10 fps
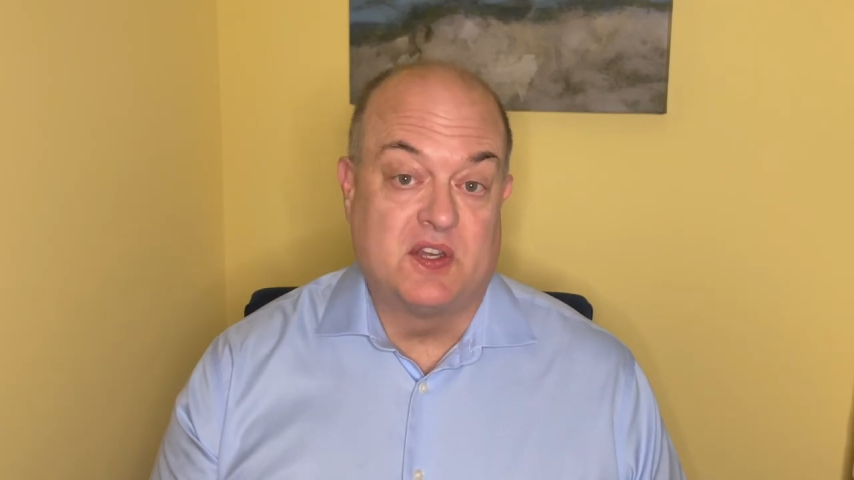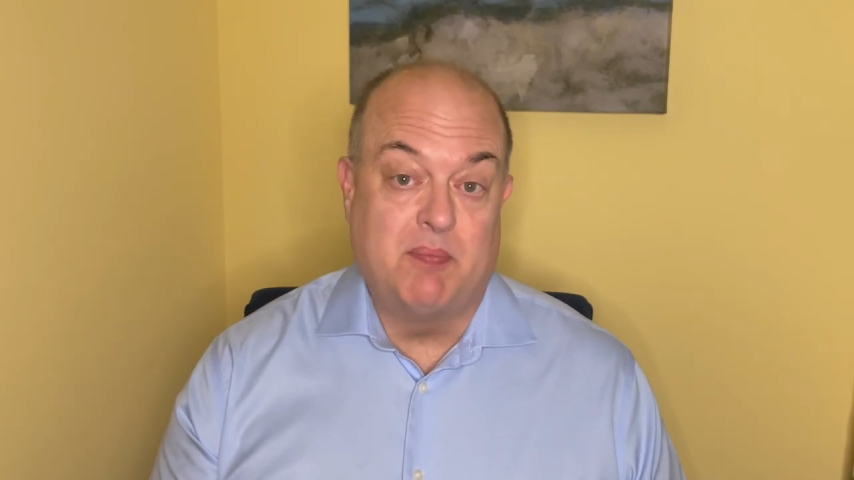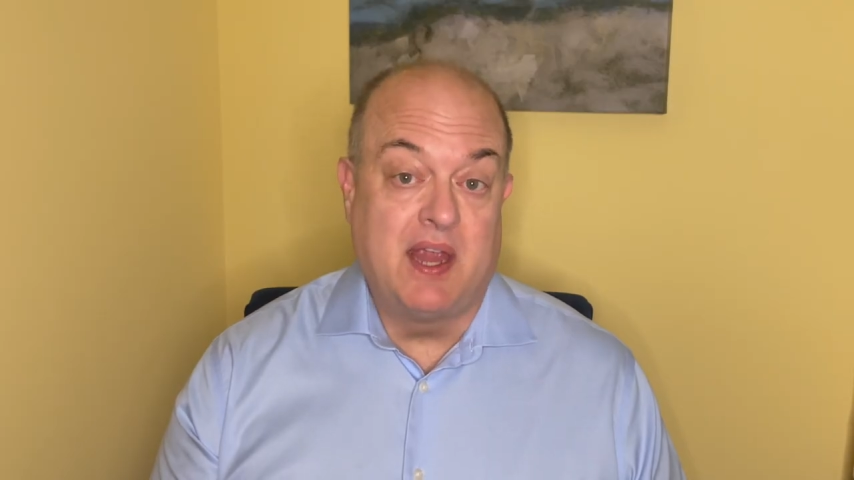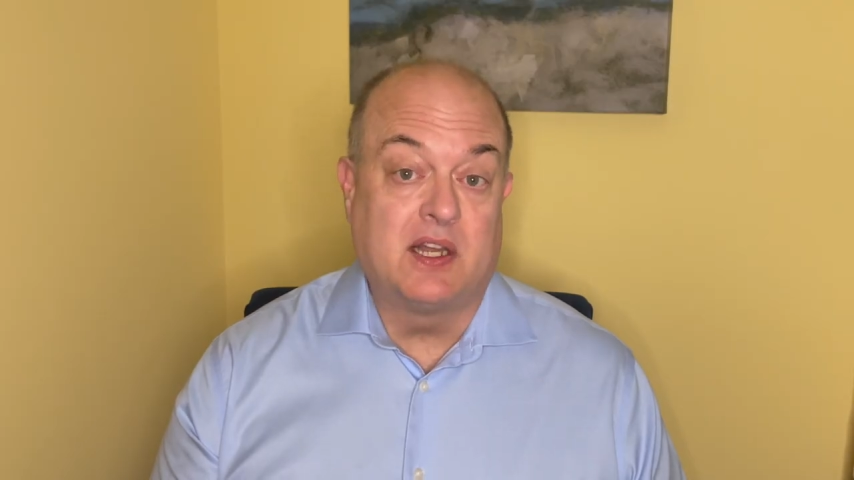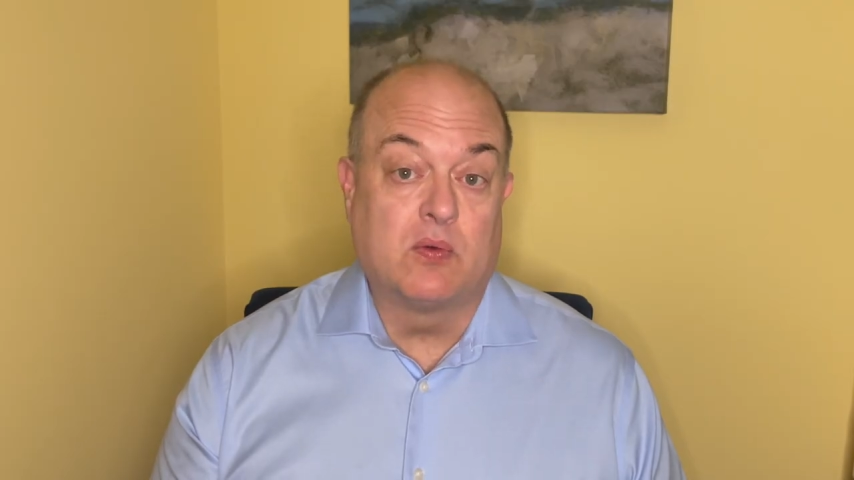
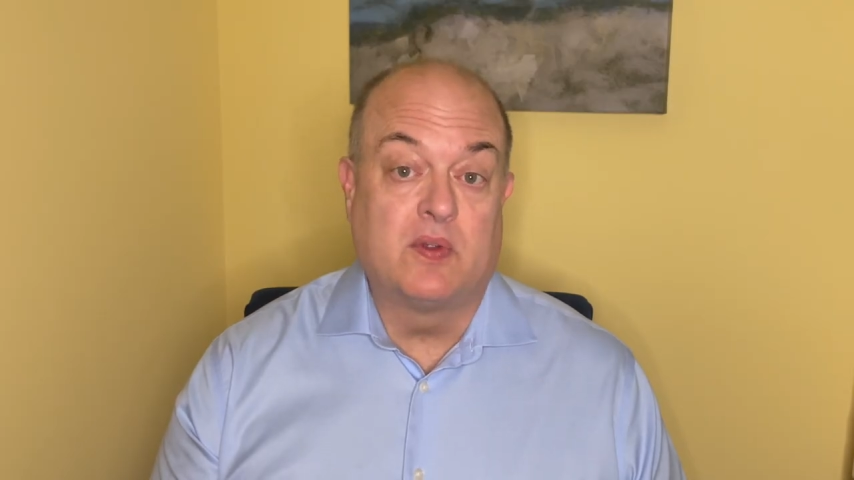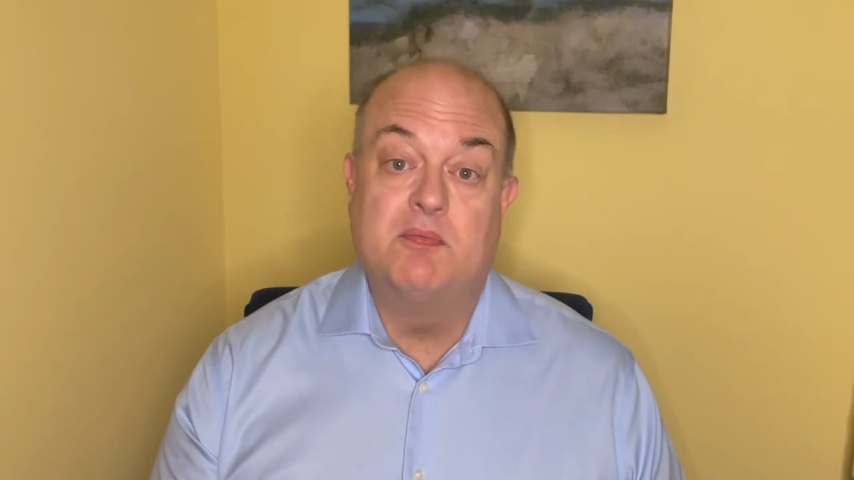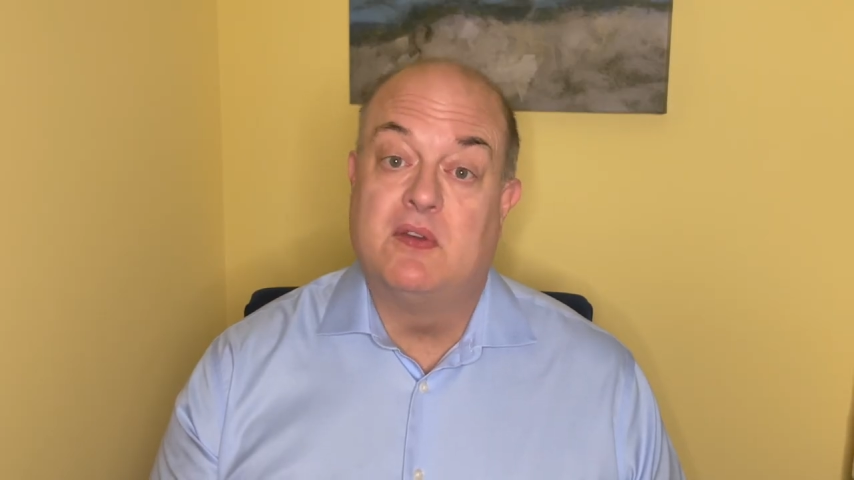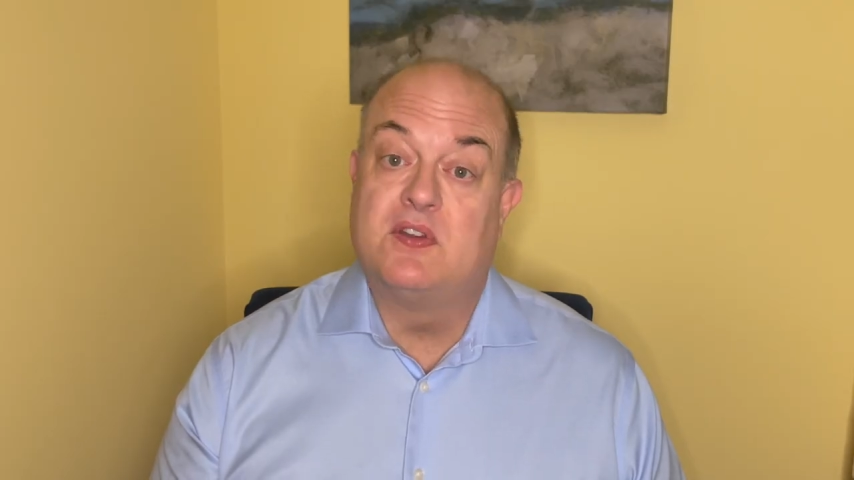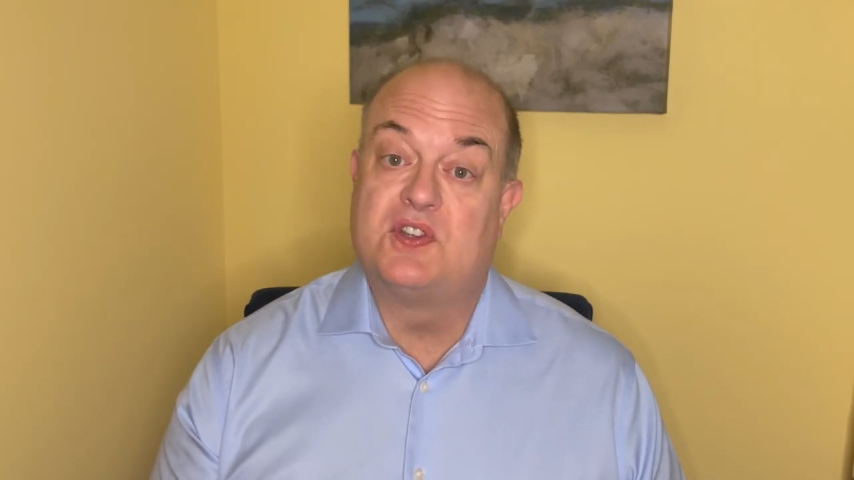Baker with
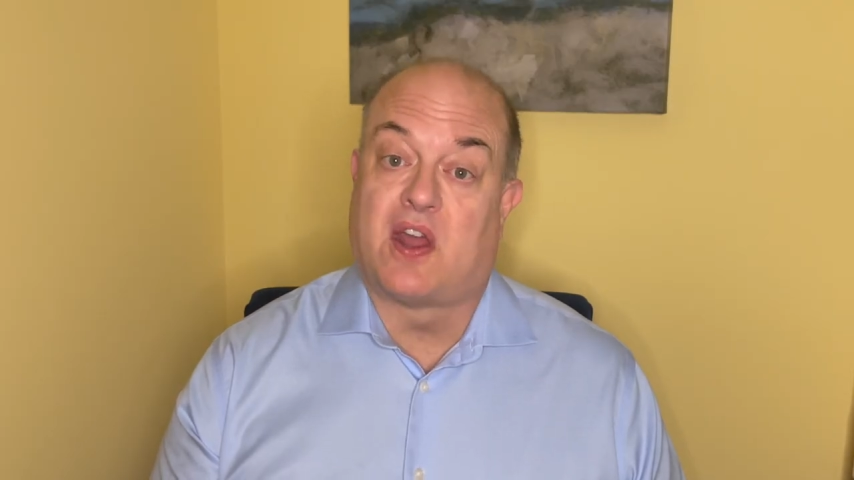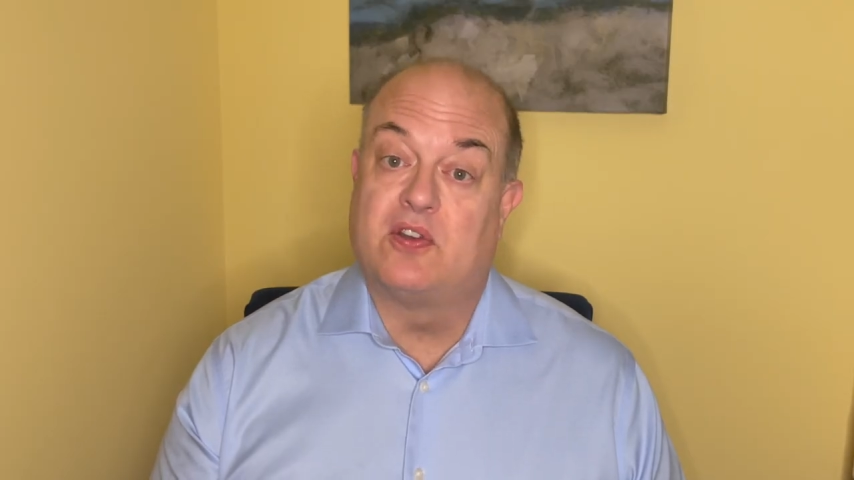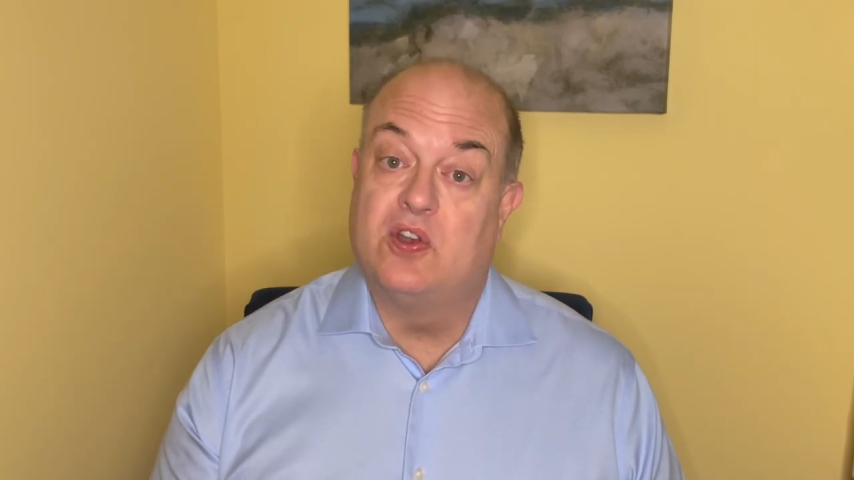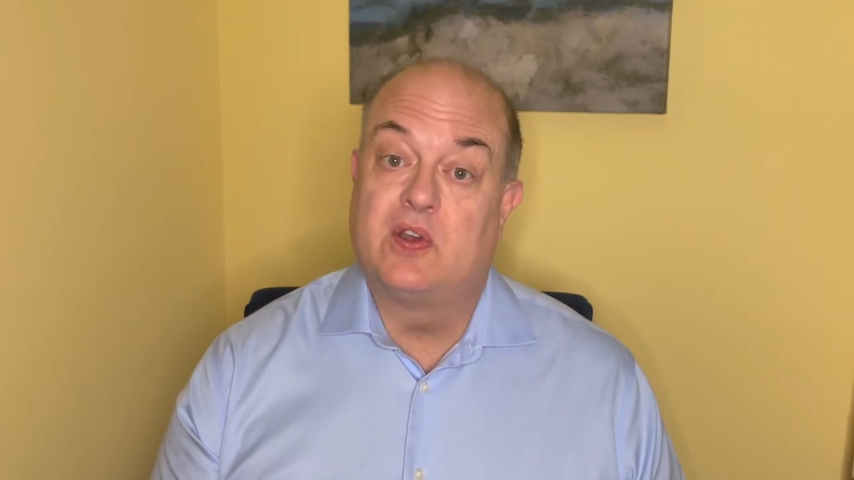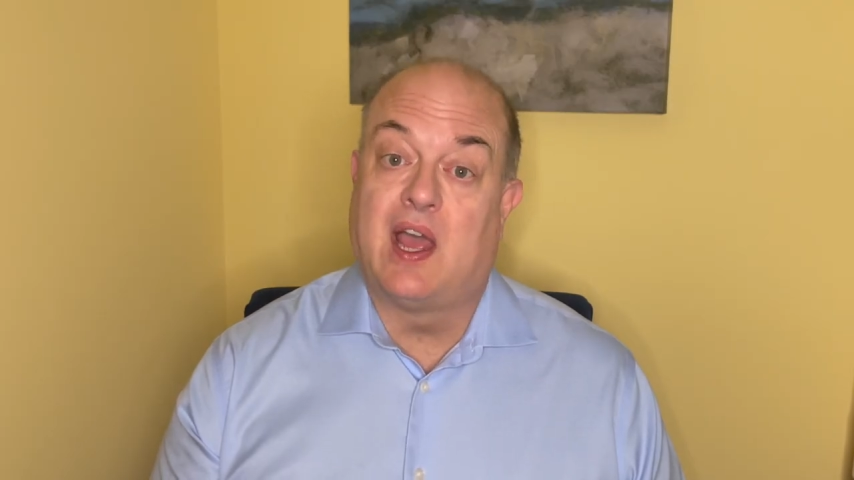Move to Chattanooga